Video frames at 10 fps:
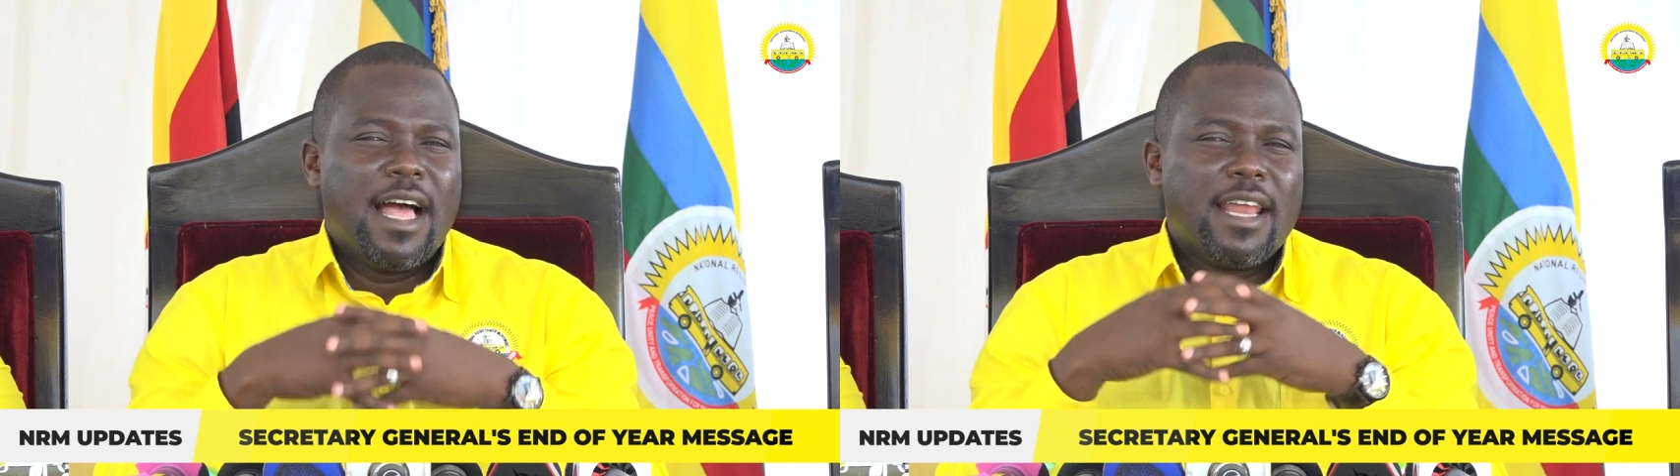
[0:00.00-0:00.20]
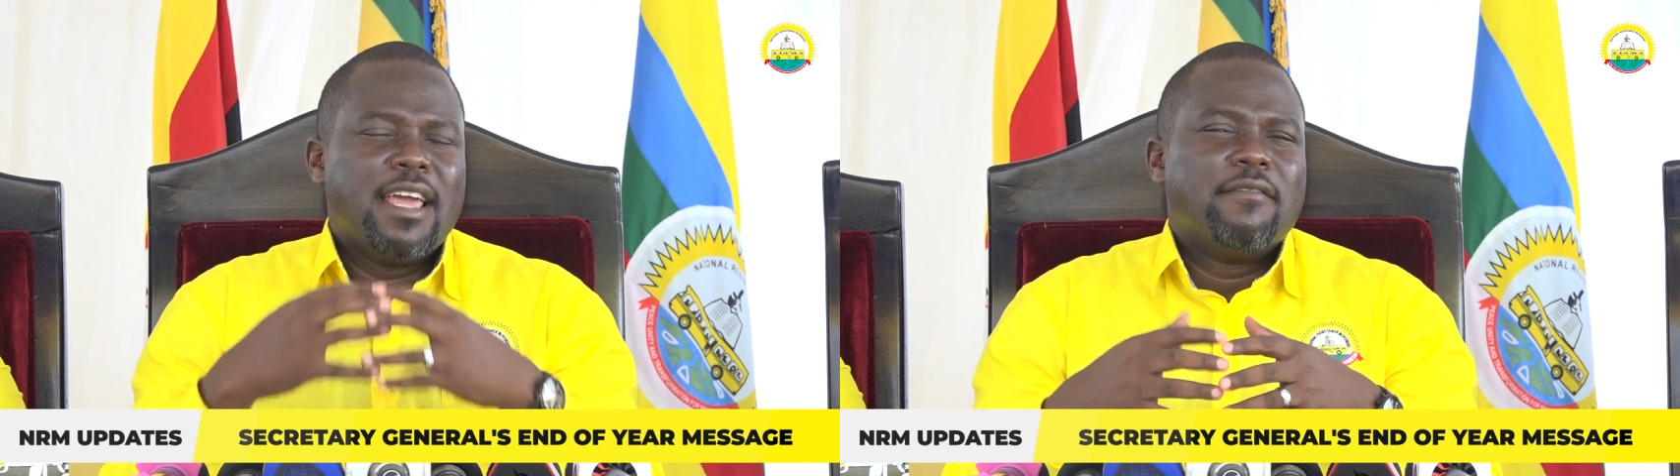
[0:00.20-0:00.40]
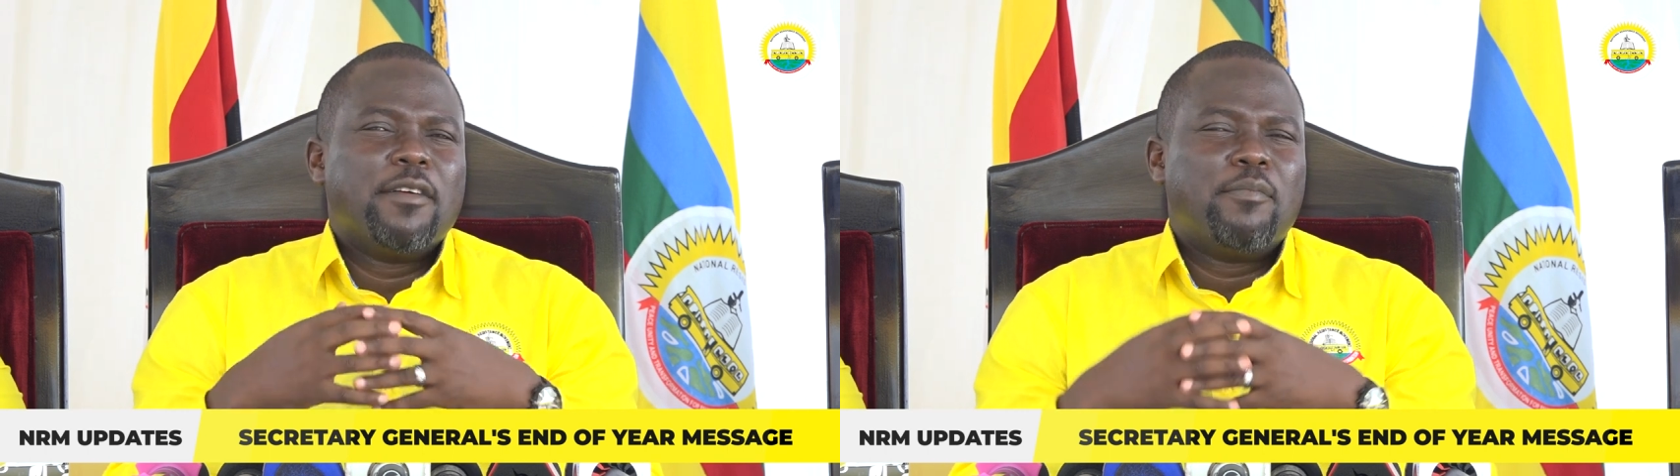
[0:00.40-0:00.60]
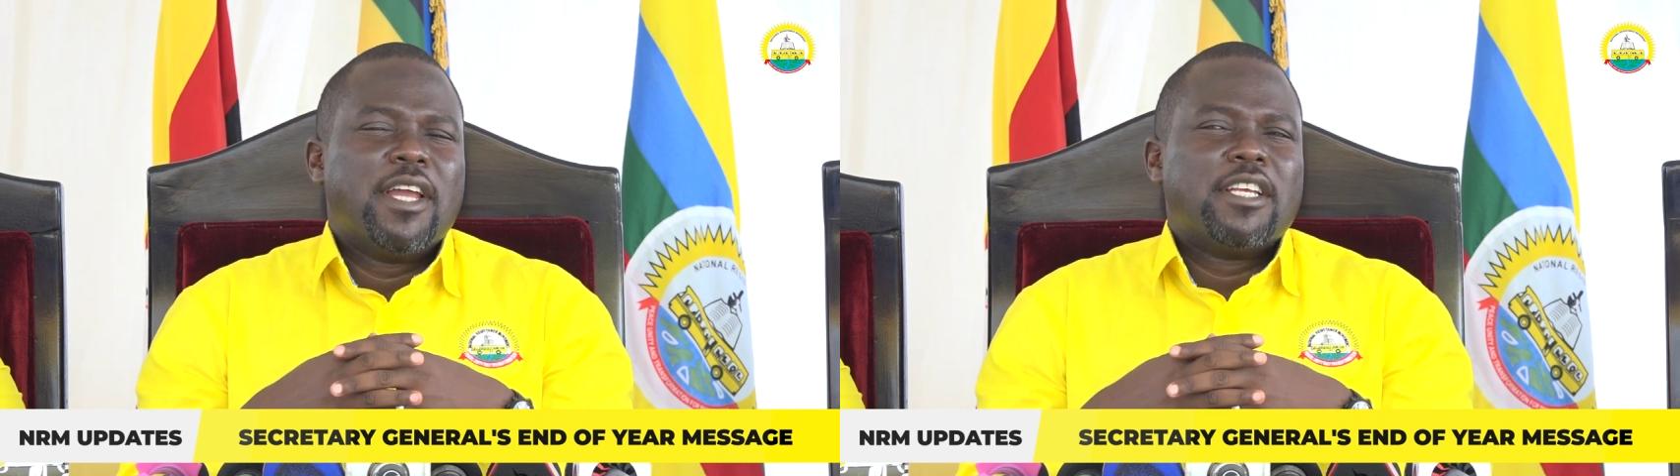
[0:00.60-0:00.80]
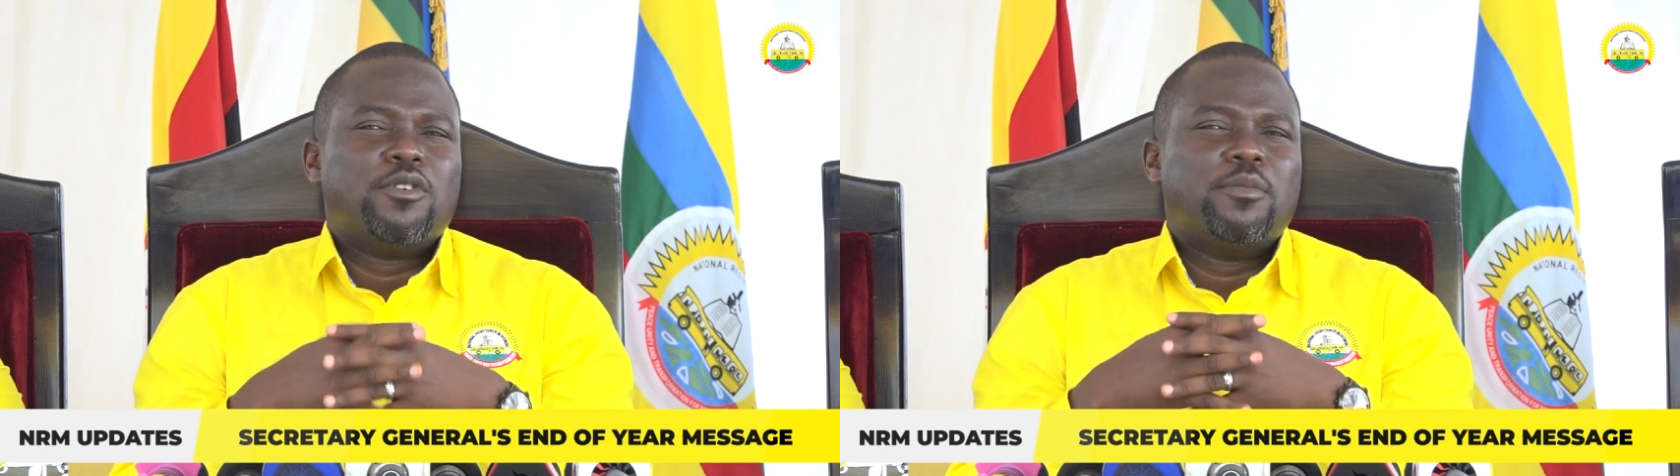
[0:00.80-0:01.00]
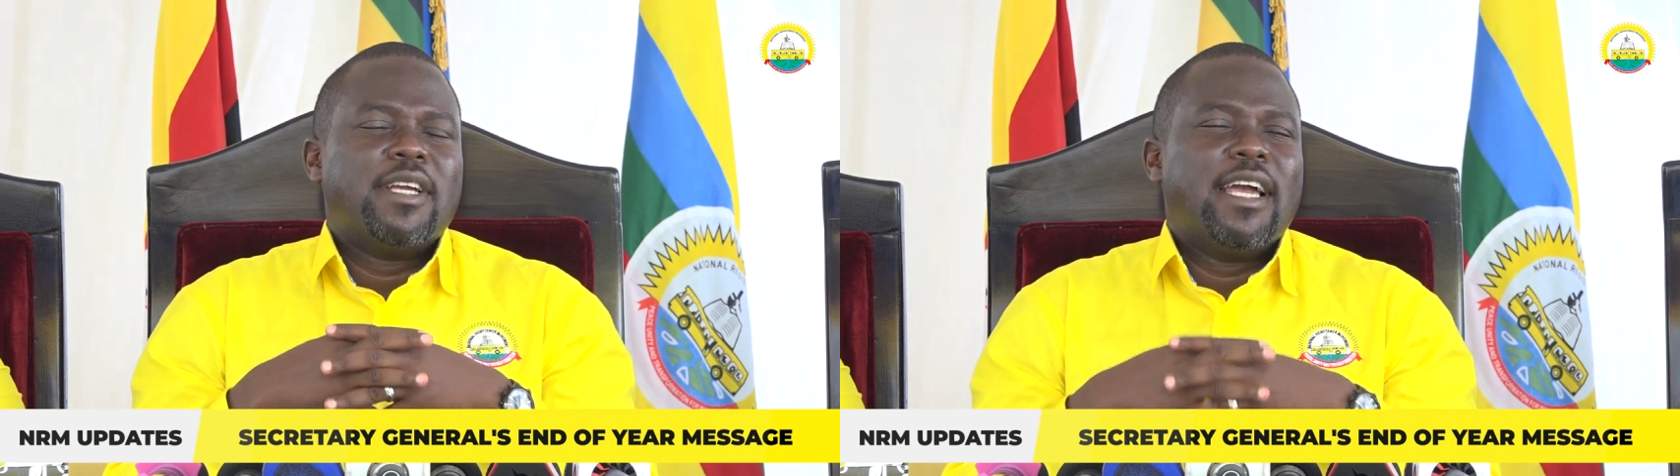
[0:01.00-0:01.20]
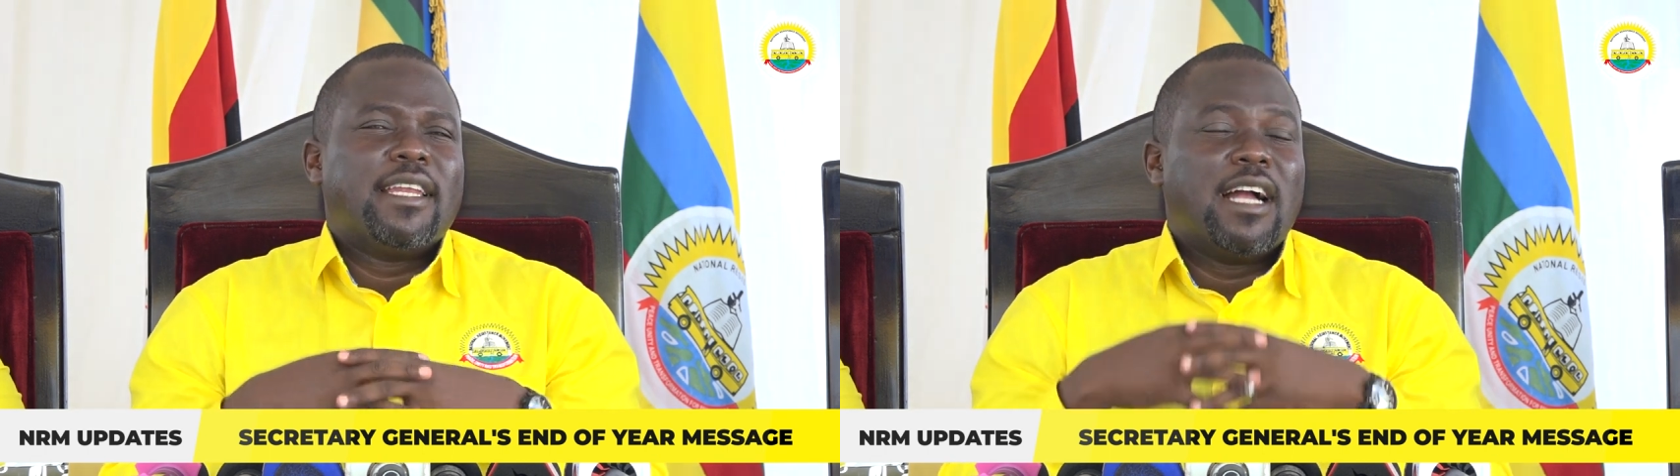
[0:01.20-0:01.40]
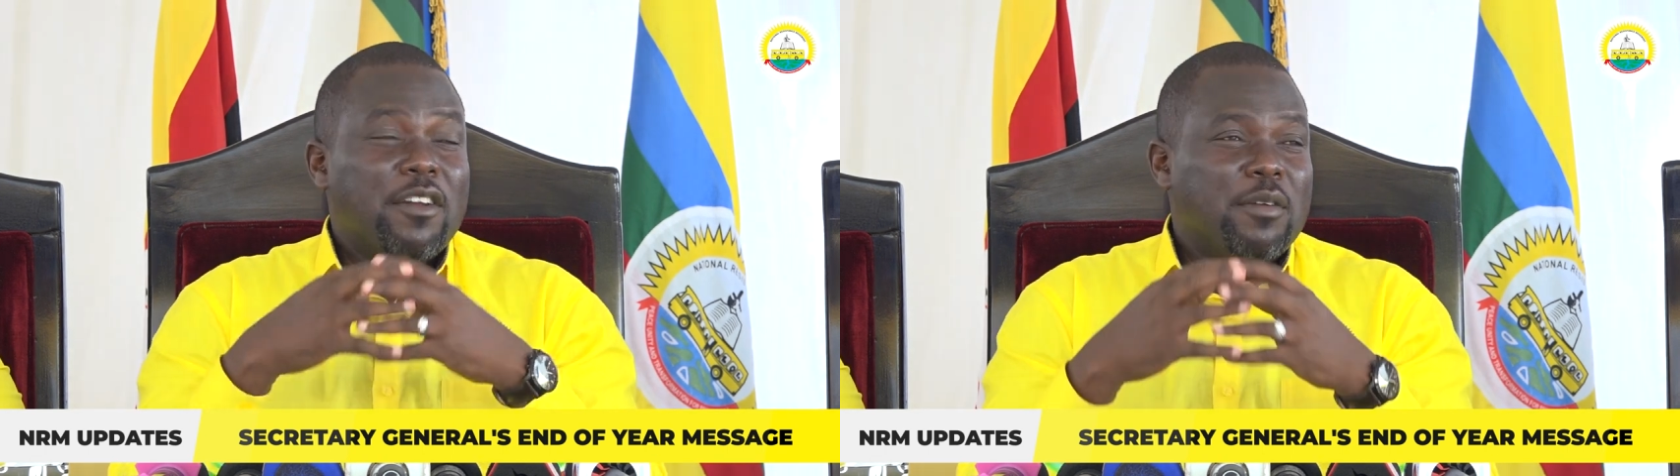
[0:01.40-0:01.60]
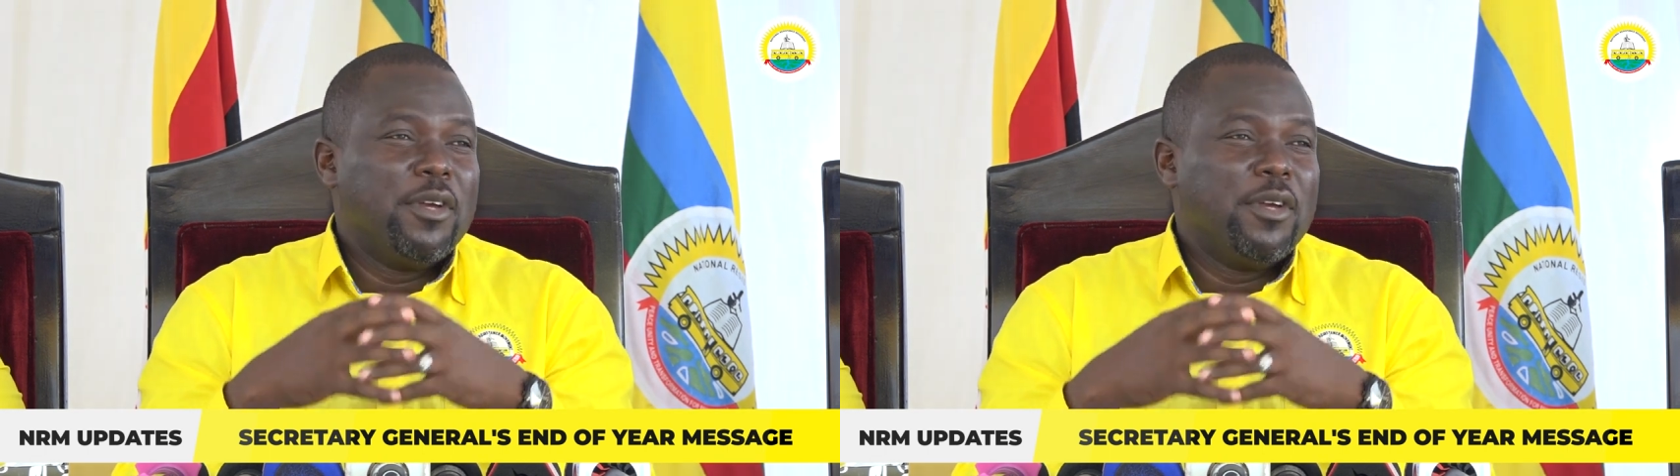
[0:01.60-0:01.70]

and every parish will be getting 100